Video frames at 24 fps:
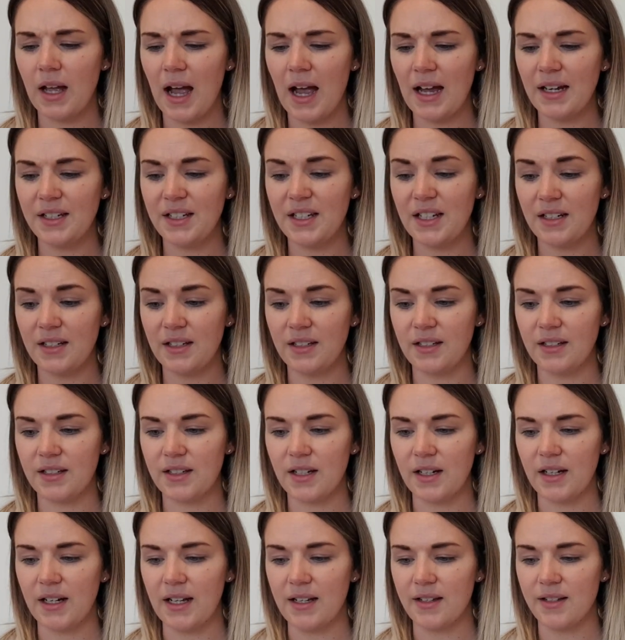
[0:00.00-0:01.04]
I
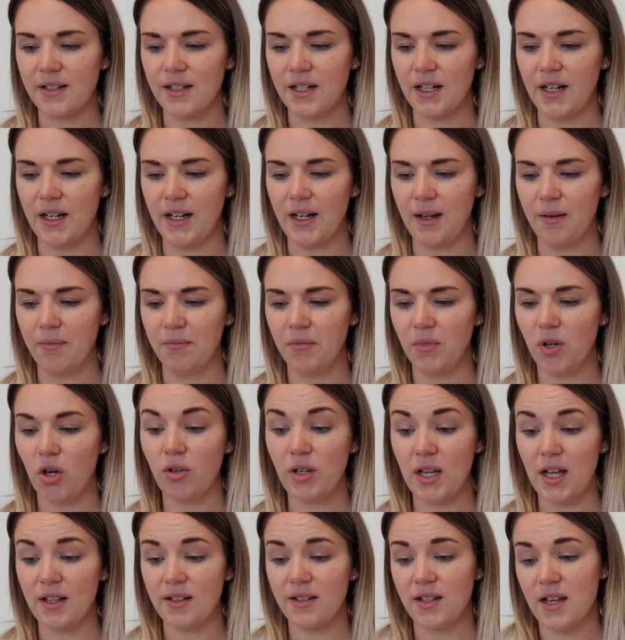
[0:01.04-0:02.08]
didn't last time. Oh
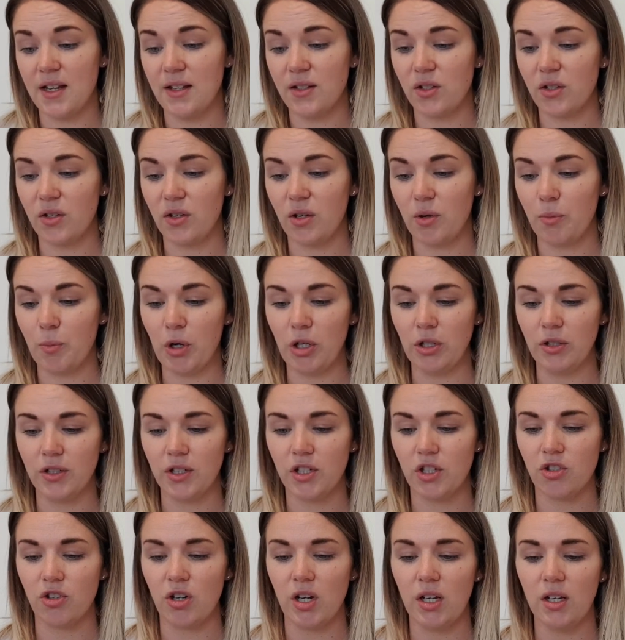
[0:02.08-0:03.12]
yeah, it says
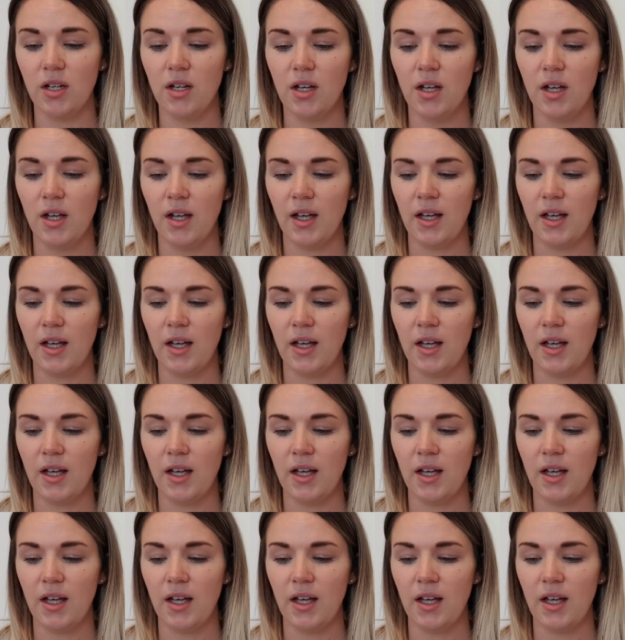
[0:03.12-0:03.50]
upholstery.